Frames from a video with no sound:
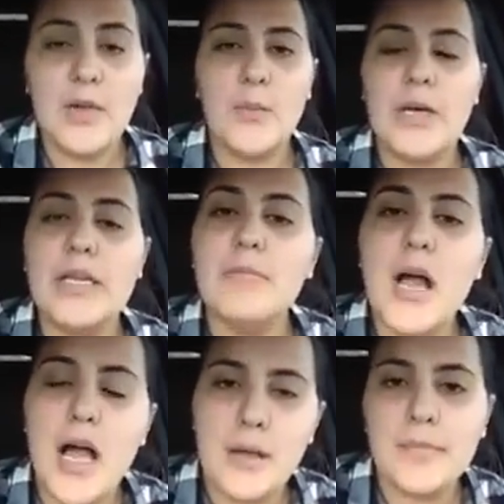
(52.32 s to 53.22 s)
What did
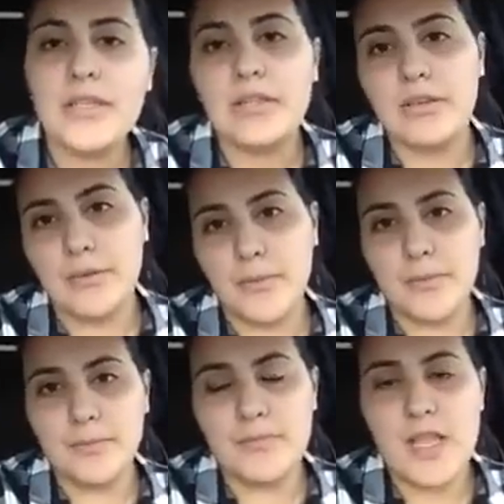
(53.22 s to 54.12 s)
Muhammad do?
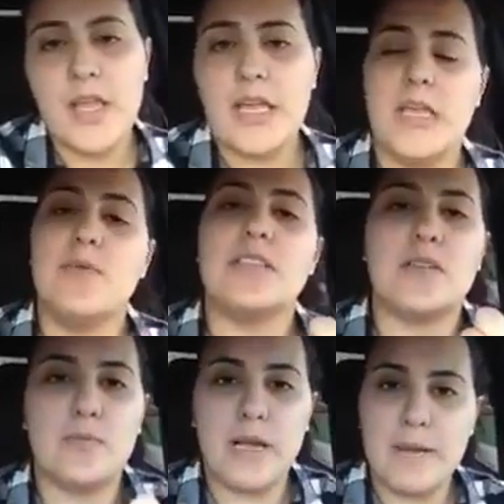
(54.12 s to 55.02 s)
He was
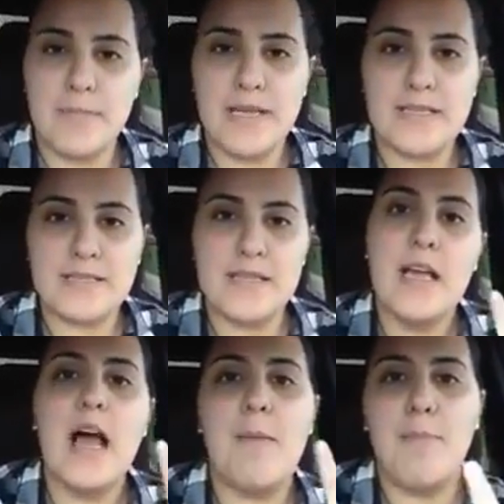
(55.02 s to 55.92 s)
a rapist,
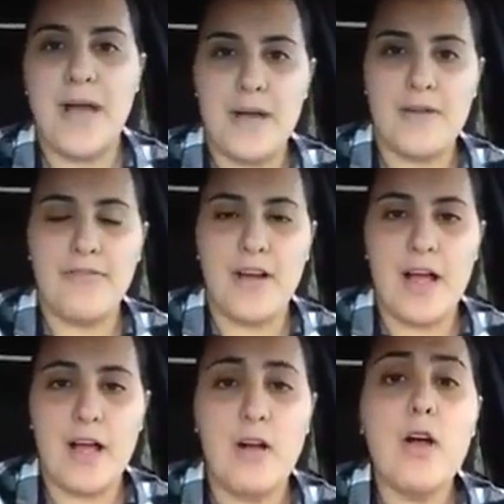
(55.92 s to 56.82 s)
a
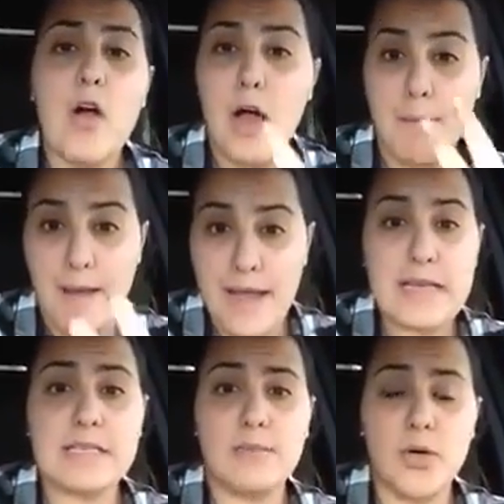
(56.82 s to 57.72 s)
pedophile, a
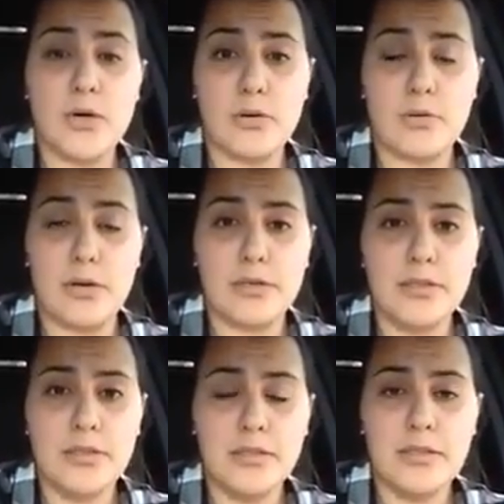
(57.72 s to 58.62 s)
mass
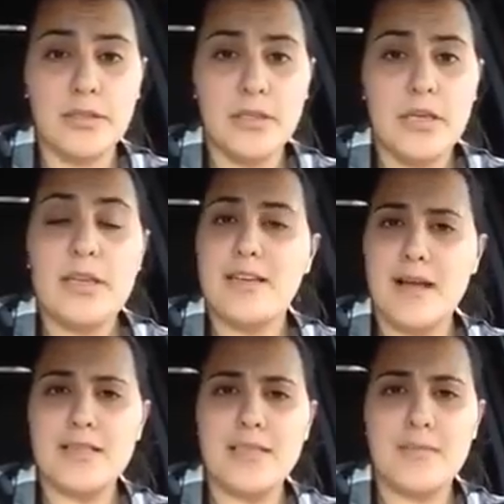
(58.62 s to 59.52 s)
murderer,
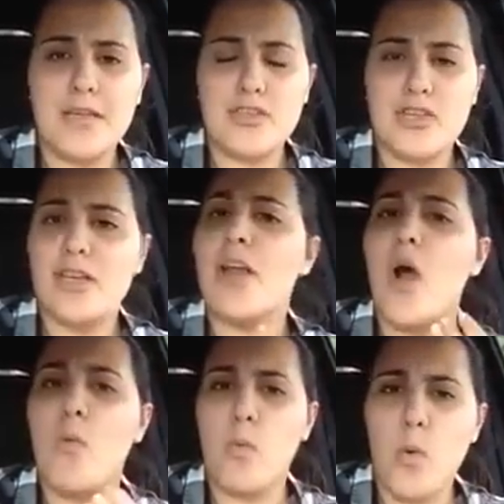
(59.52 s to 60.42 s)
not to mention
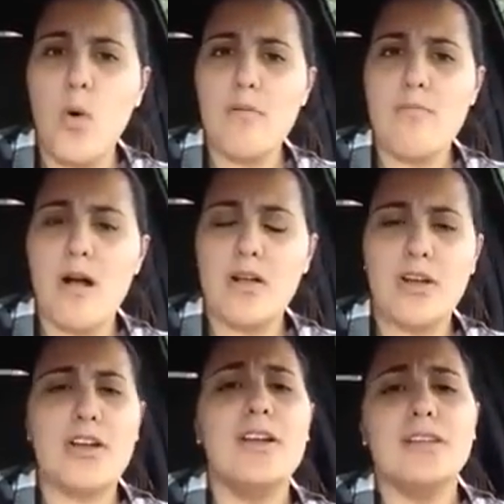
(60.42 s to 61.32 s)
a
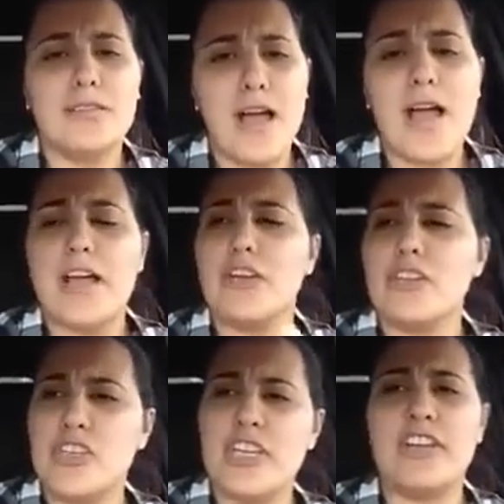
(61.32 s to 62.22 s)
warmonger, liar,
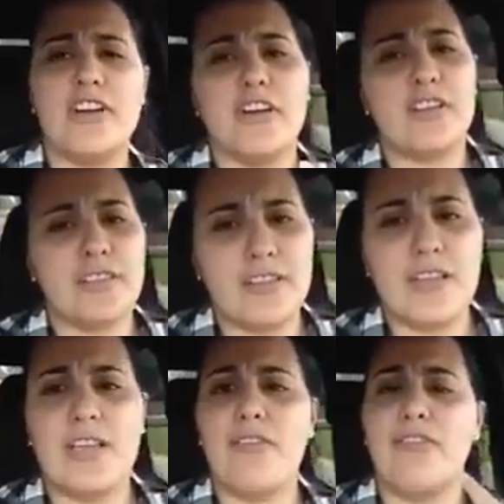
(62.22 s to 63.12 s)
cheater,
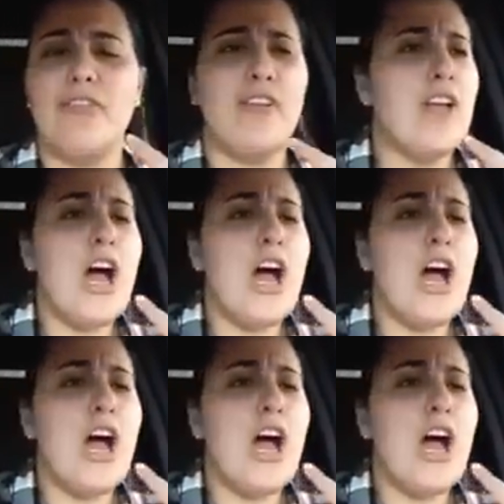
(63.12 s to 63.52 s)
thief,